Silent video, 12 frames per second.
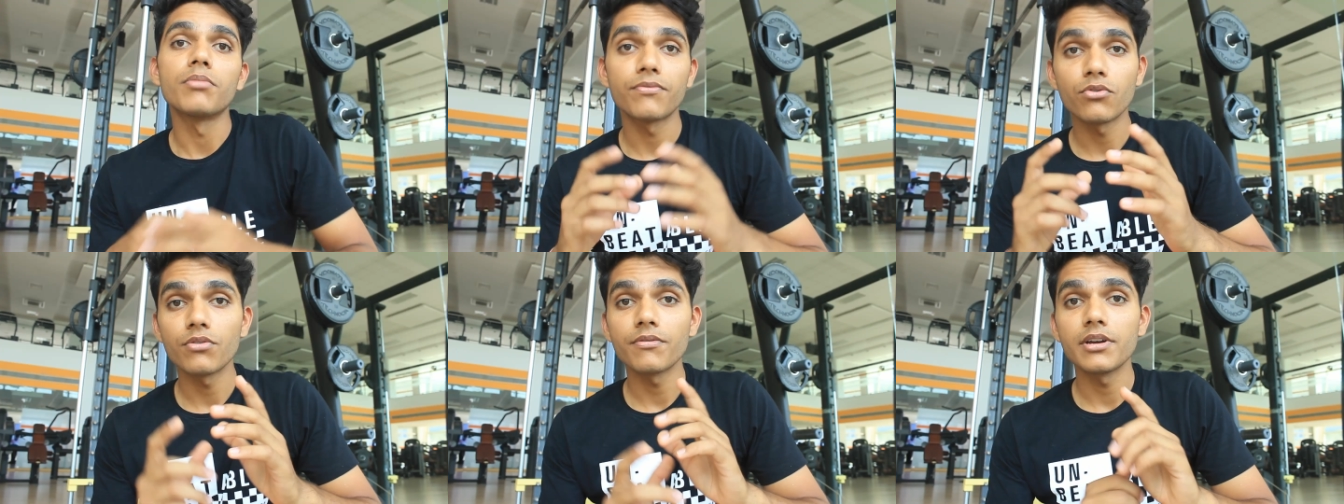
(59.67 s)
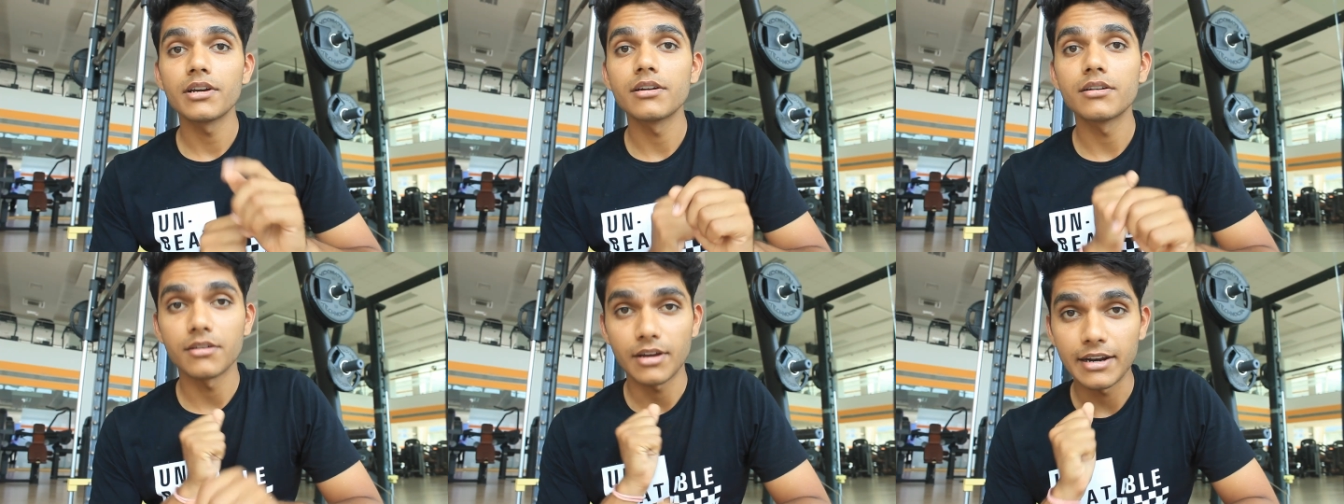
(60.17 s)
Before we
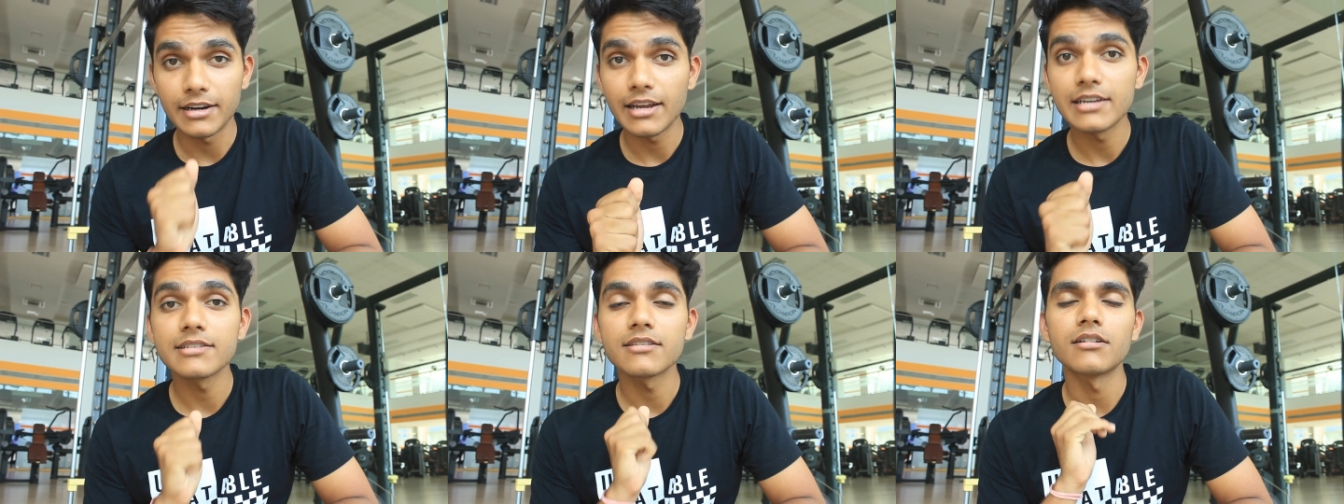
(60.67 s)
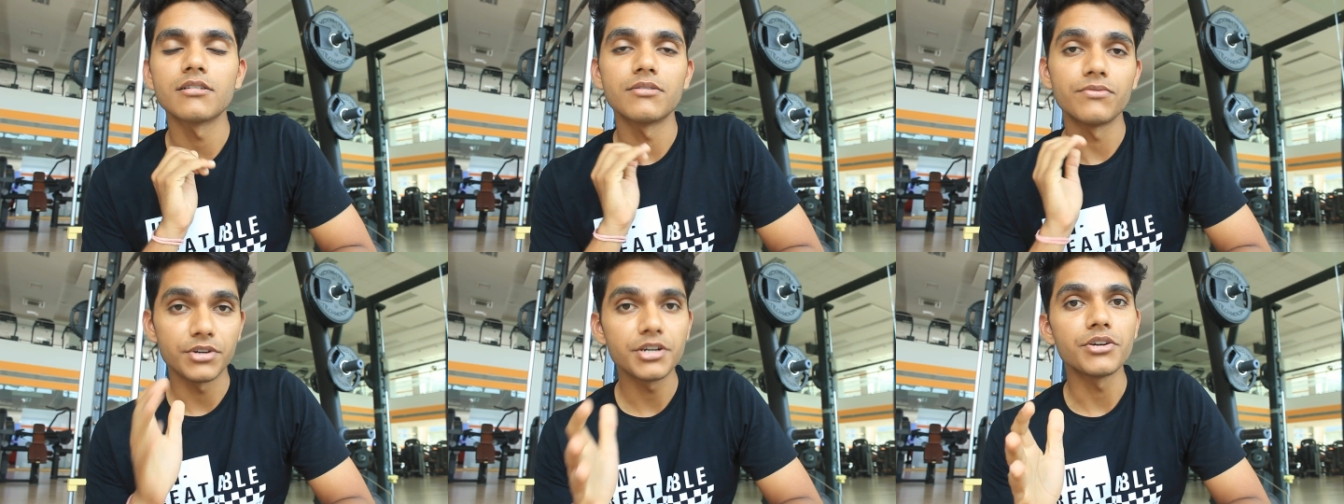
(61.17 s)
analyze the
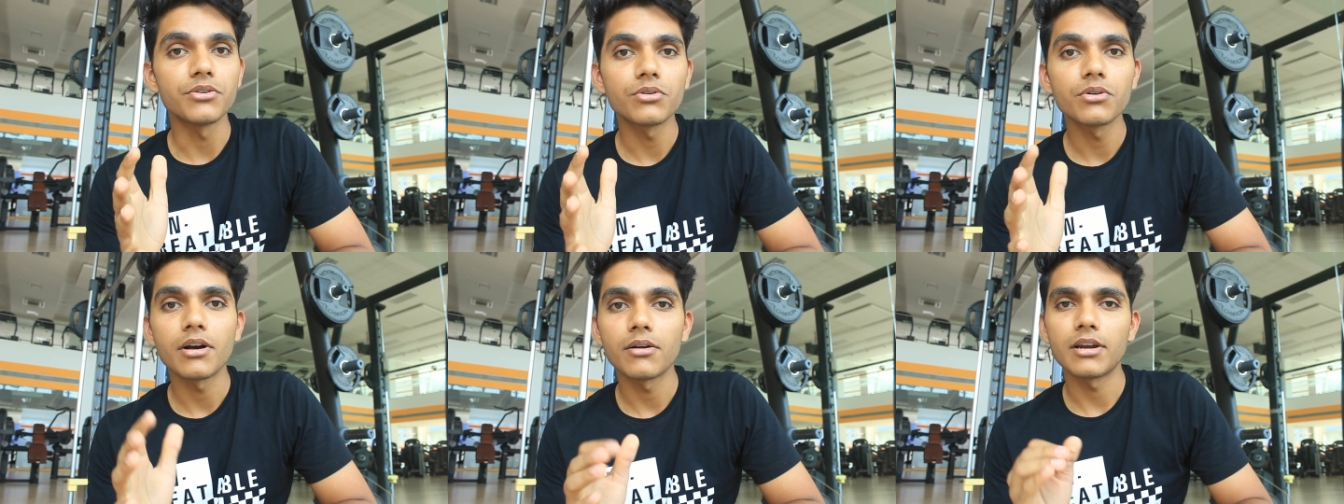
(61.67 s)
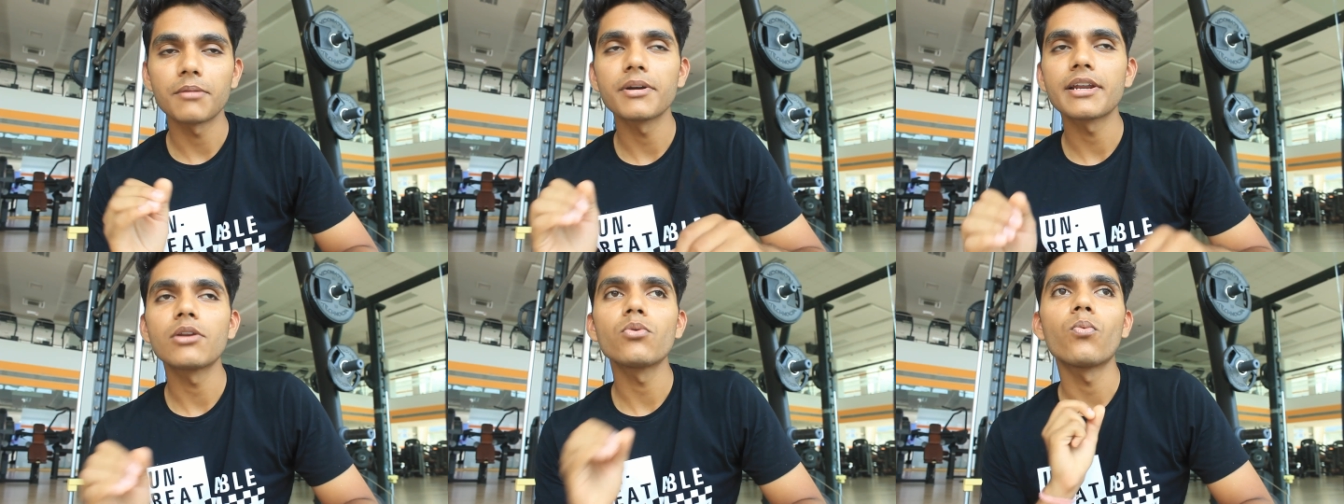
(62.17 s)
video, let me
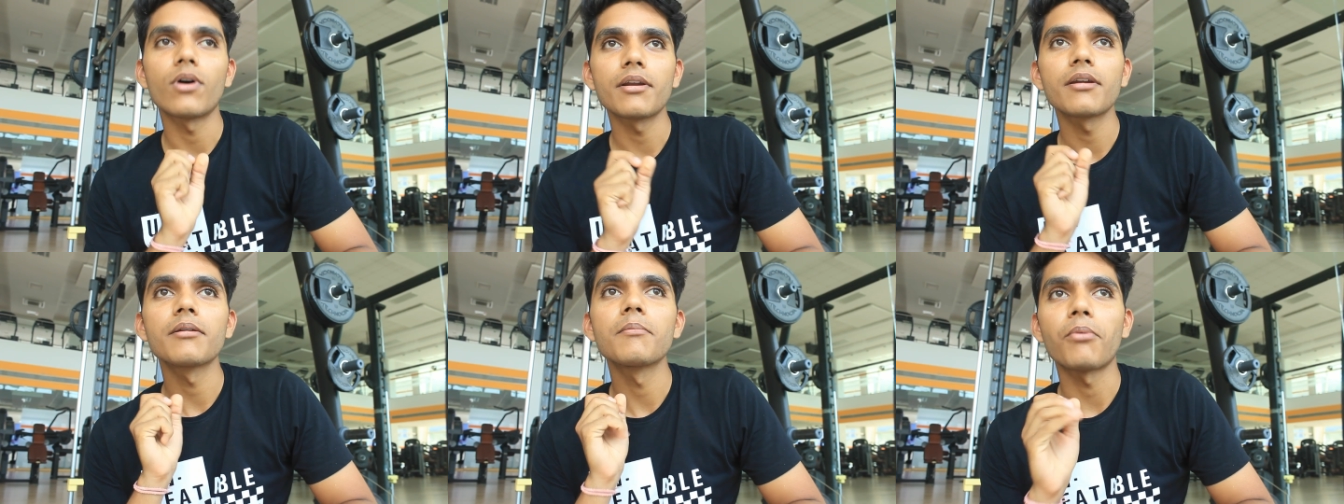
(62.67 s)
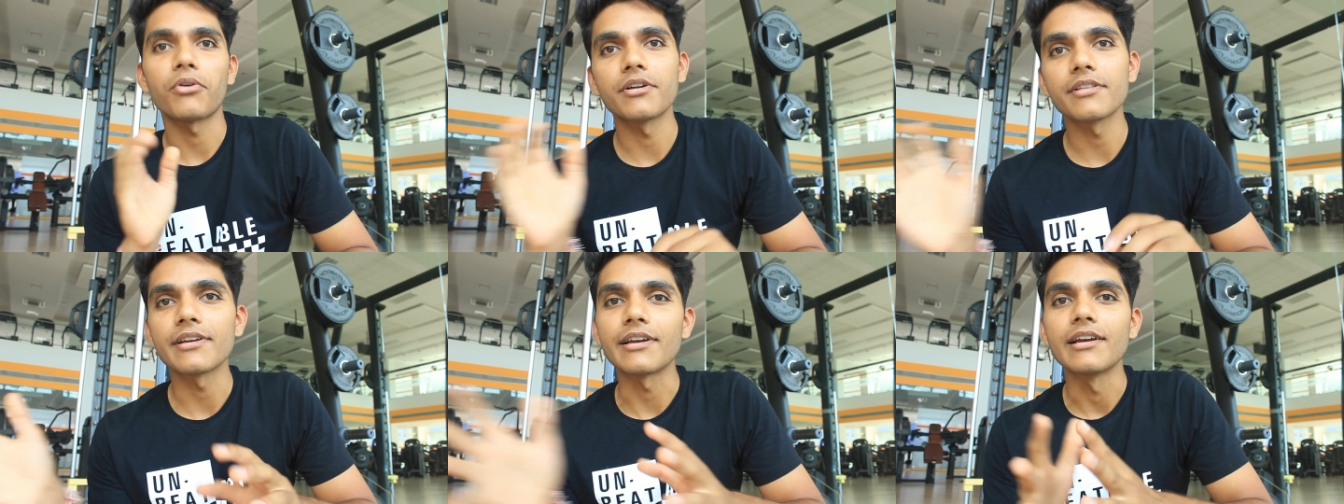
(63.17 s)
tell you one
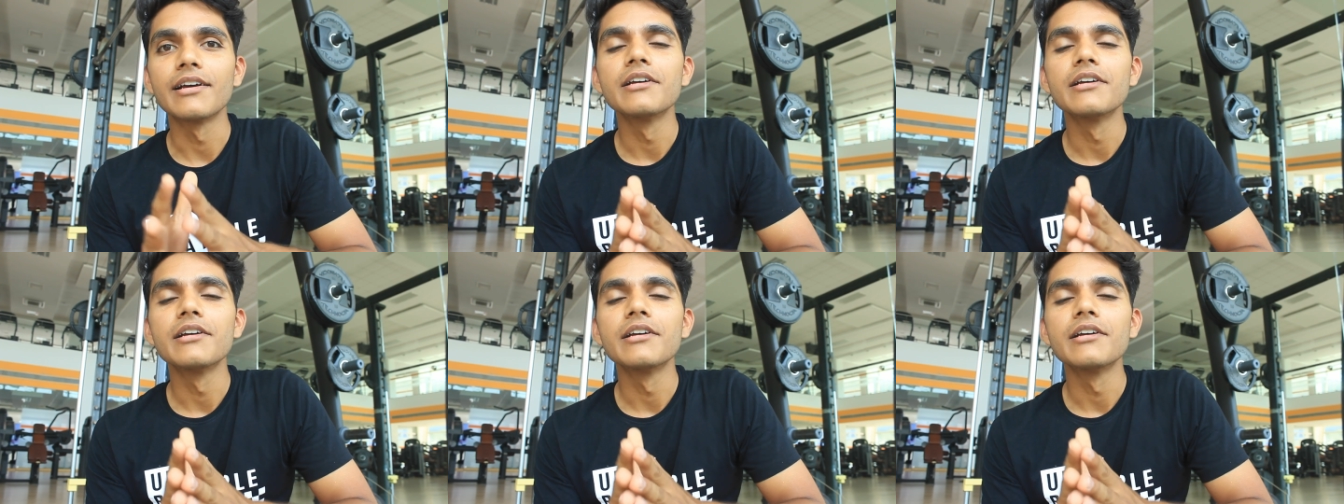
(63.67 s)
important thing.